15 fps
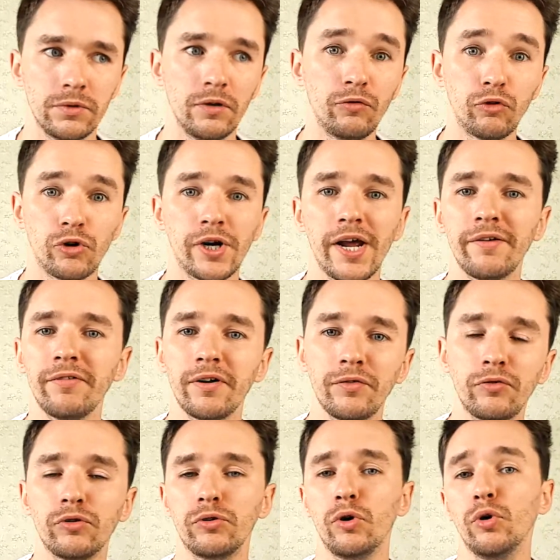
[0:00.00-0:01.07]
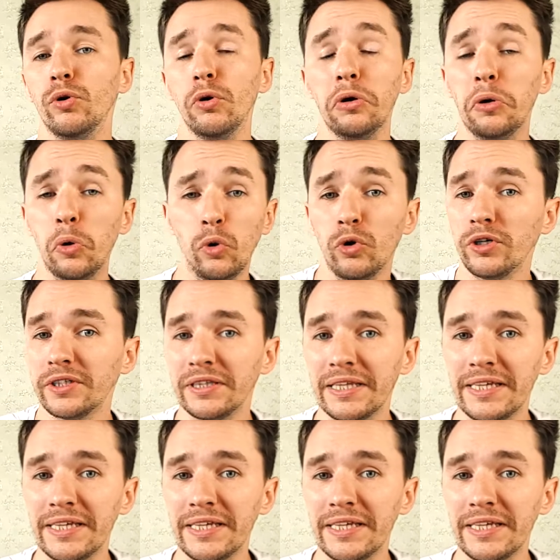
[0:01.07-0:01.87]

forever for, or, or at